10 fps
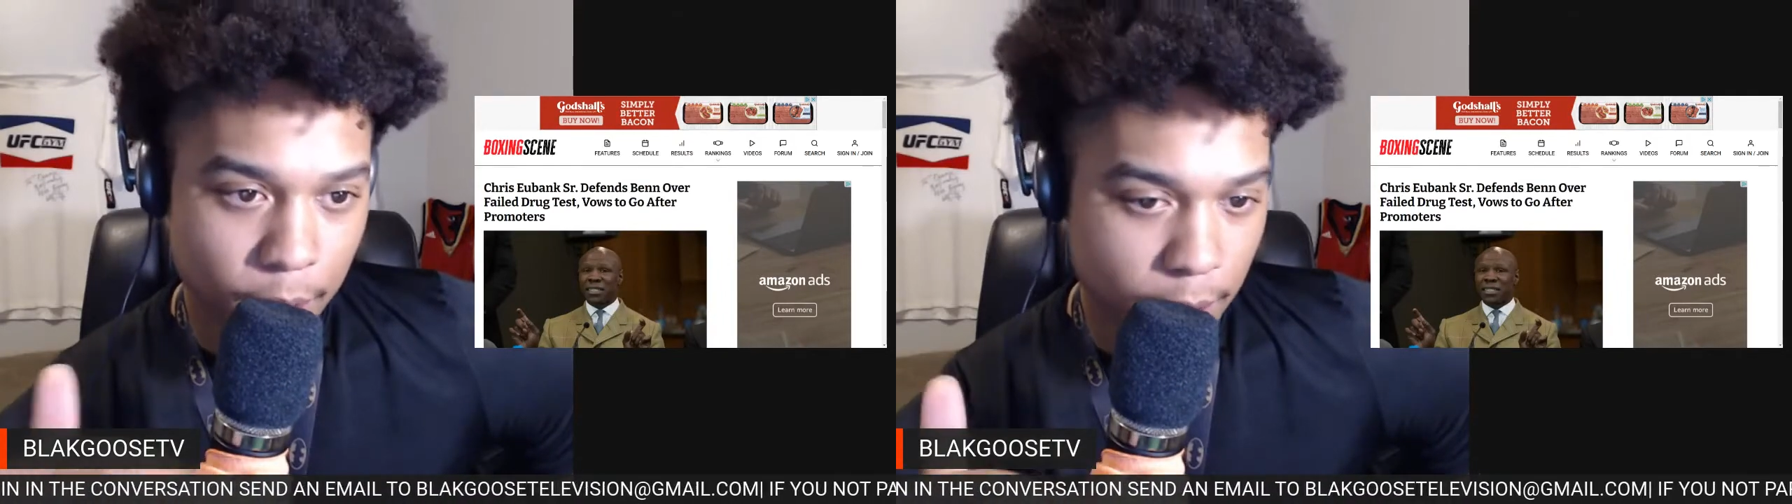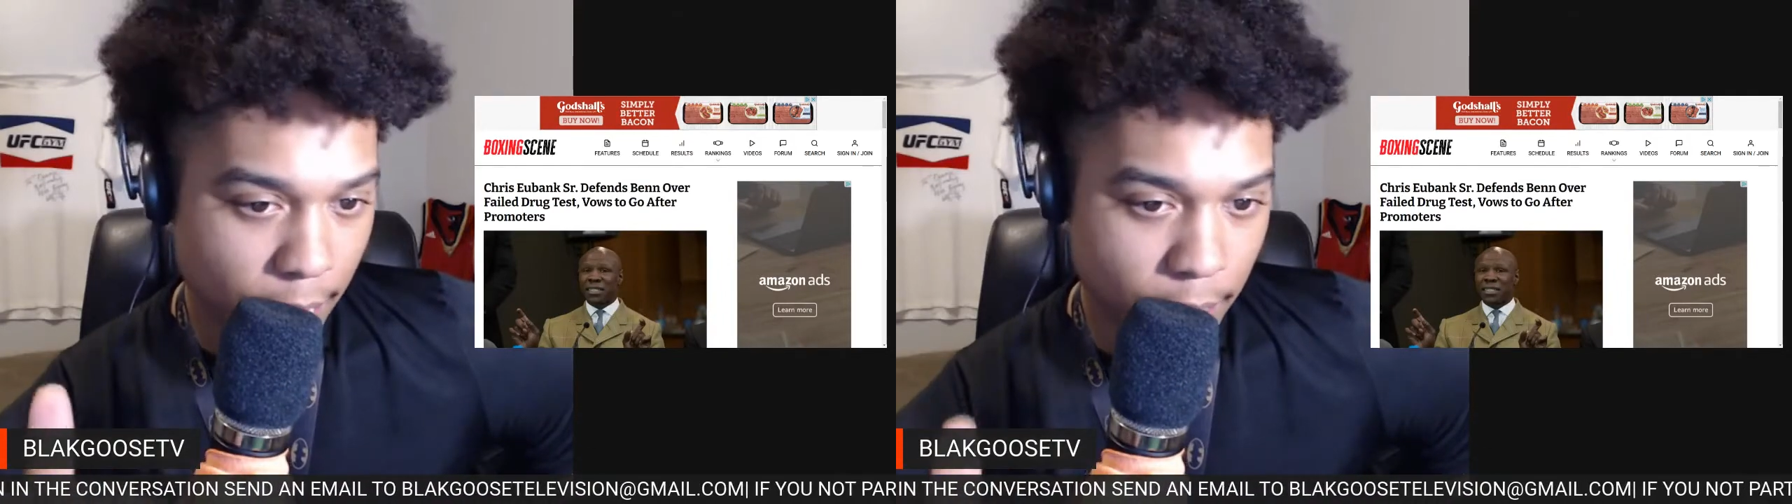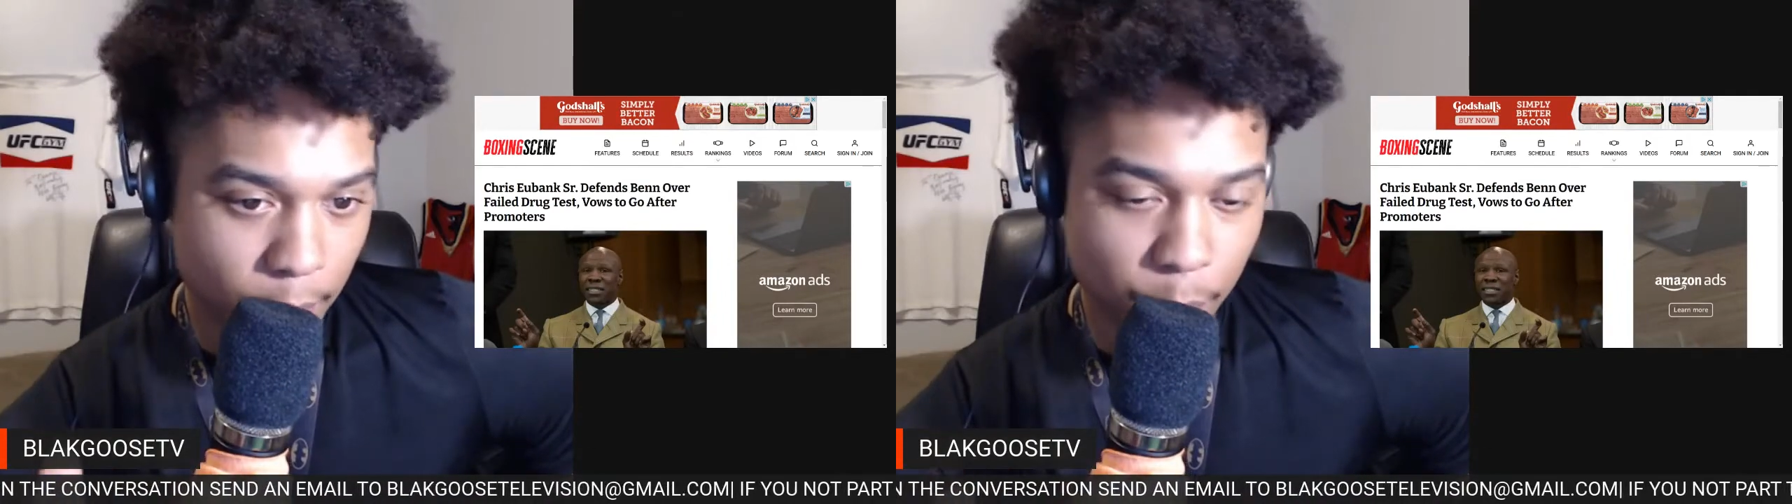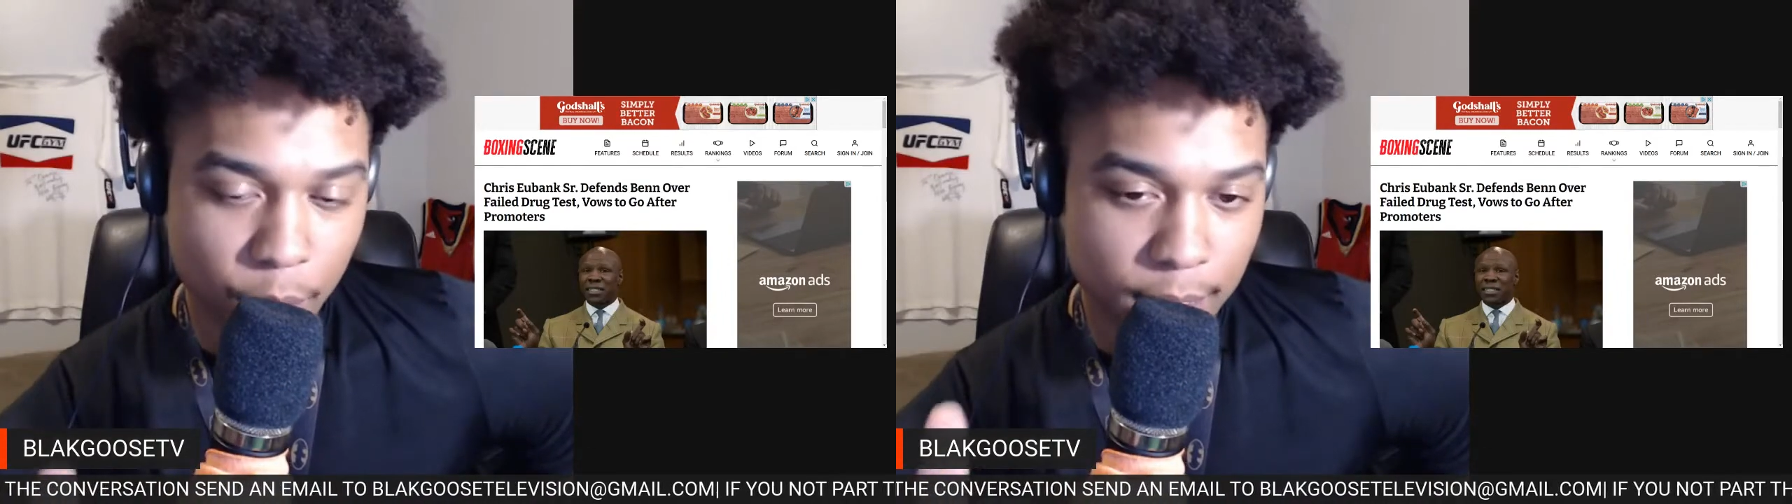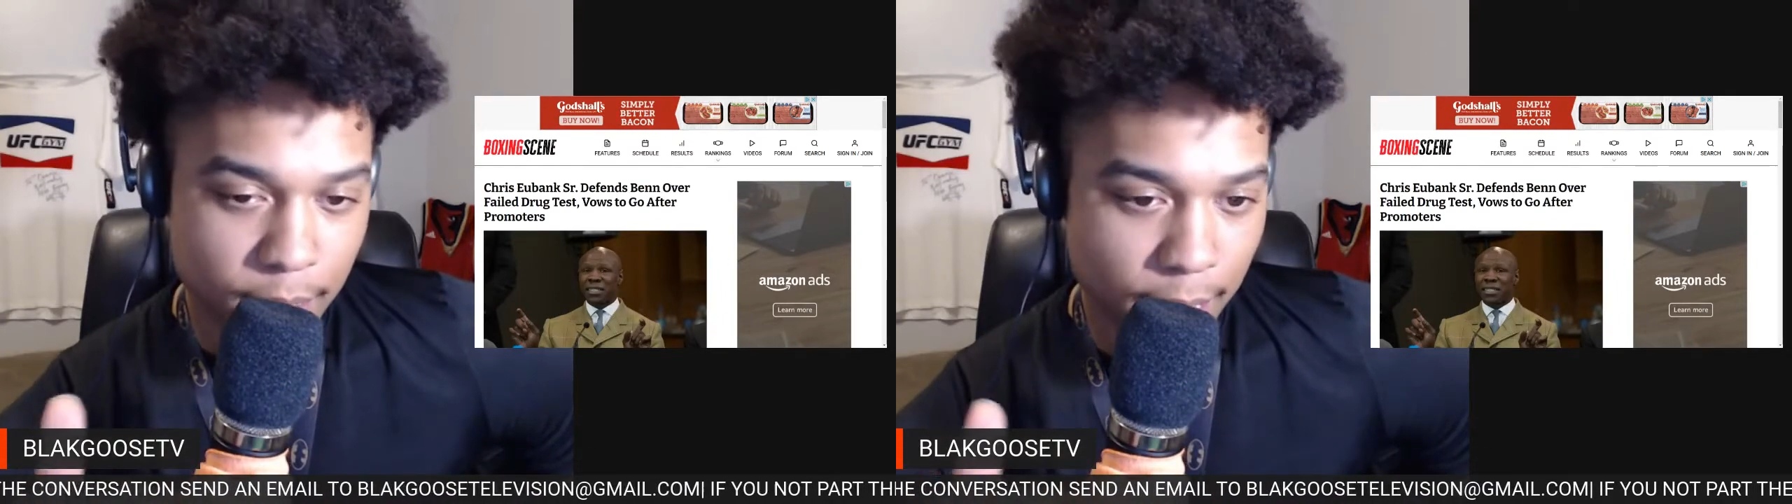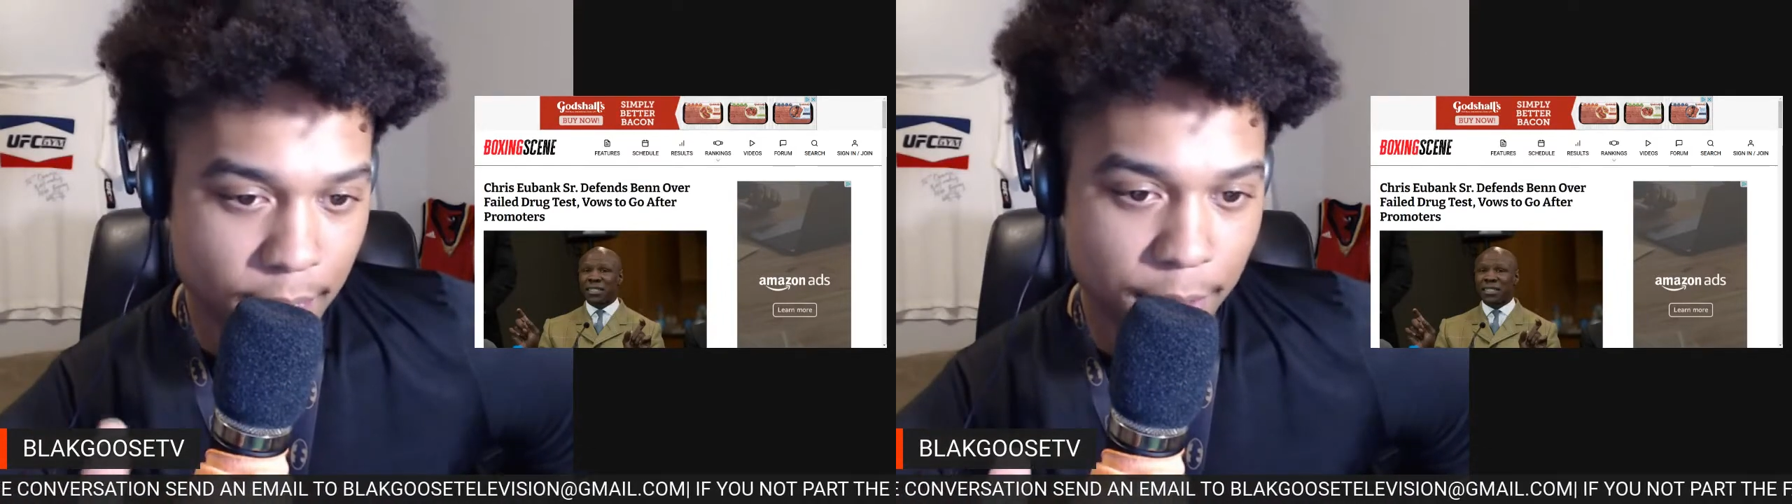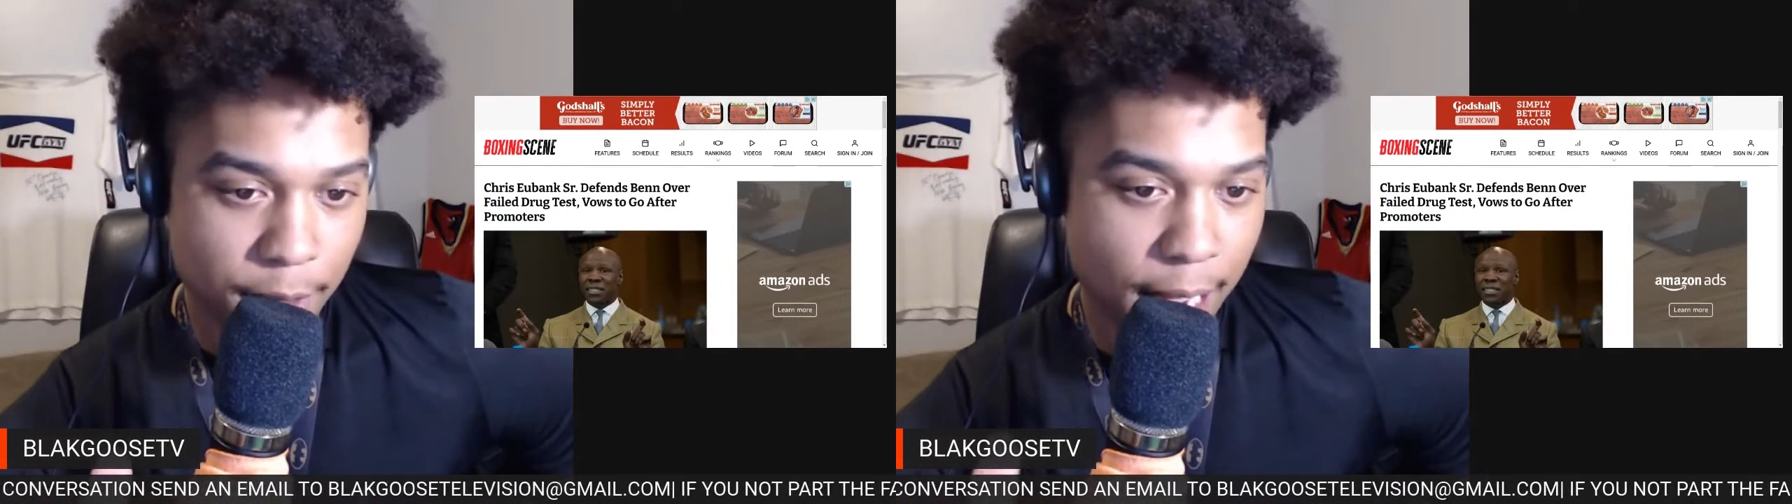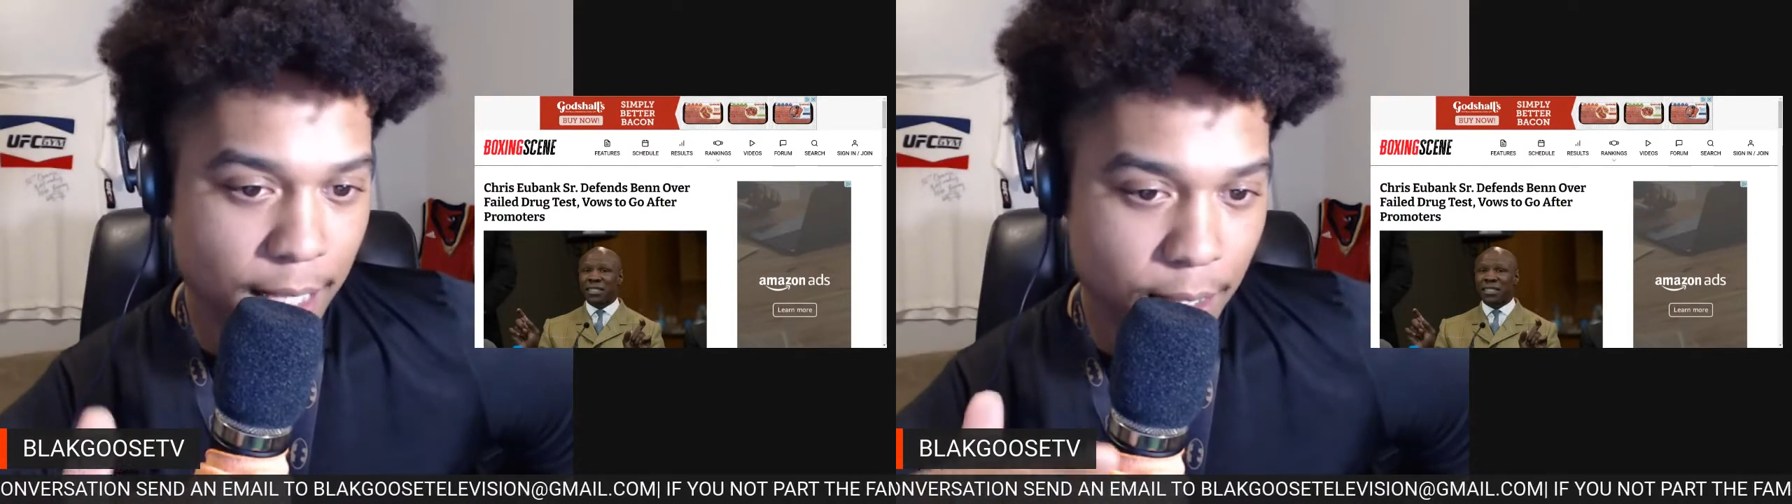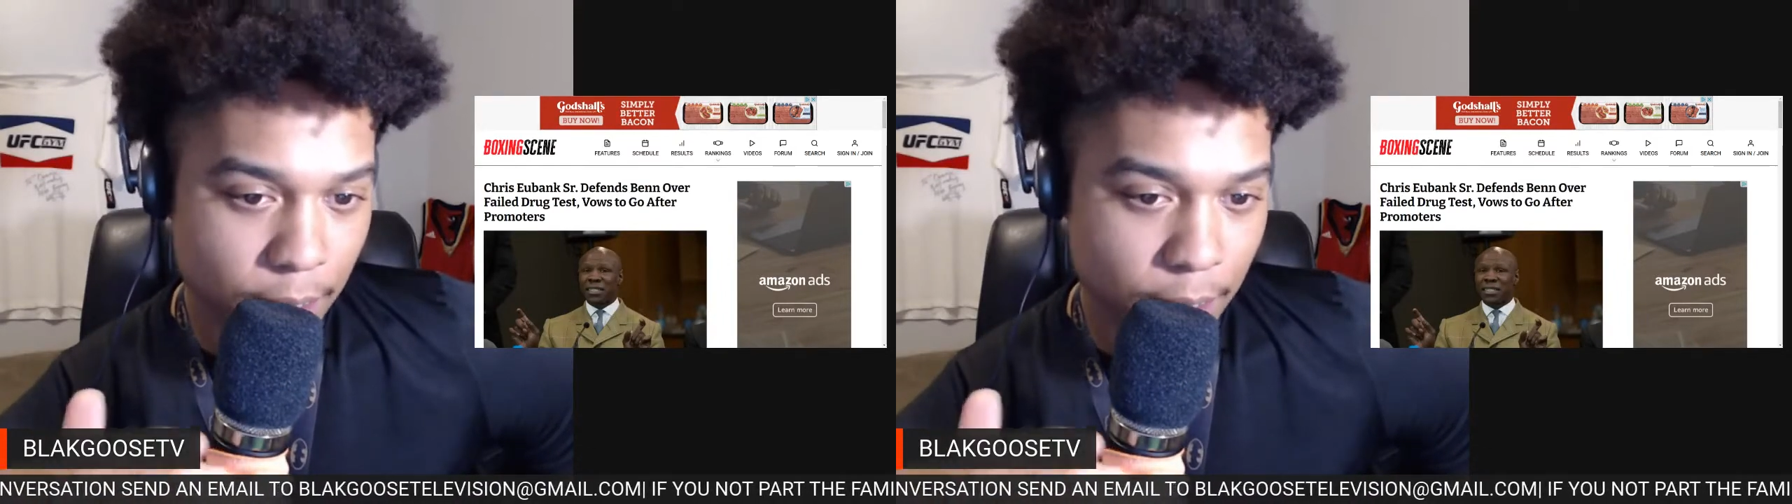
stayed to the point, stayed to the facts.